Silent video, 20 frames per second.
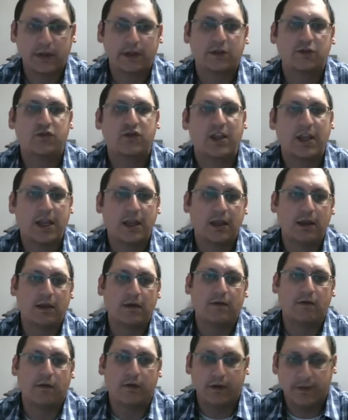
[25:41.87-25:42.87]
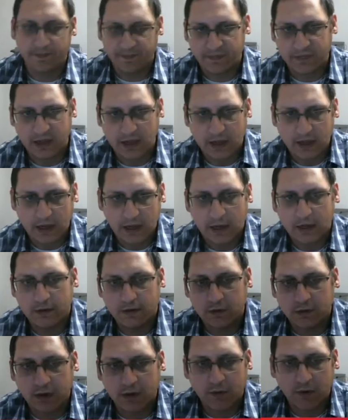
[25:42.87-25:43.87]
to save. I
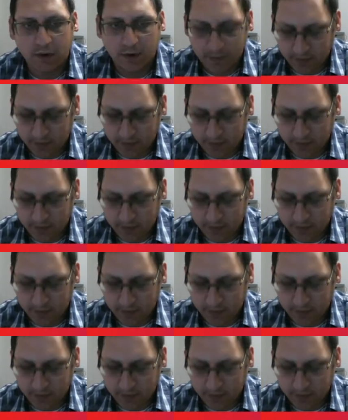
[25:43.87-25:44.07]
do not want to be